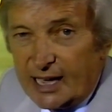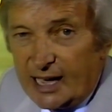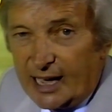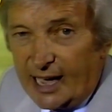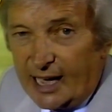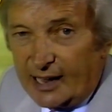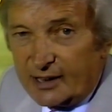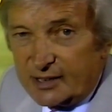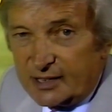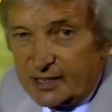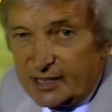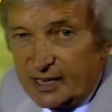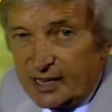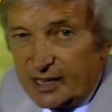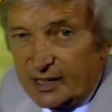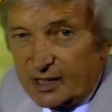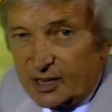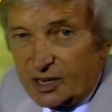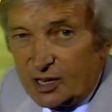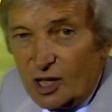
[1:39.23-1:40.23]
at
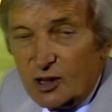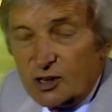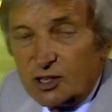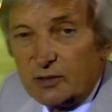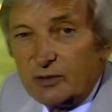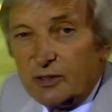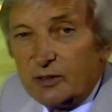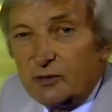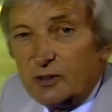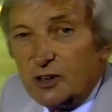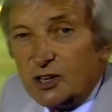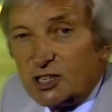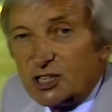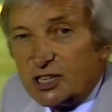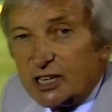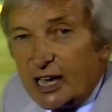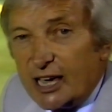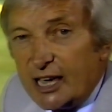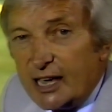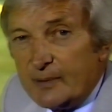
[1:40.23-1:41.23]
the close of the first
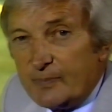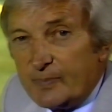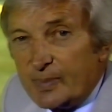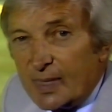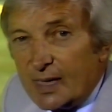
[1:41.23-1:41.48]
day,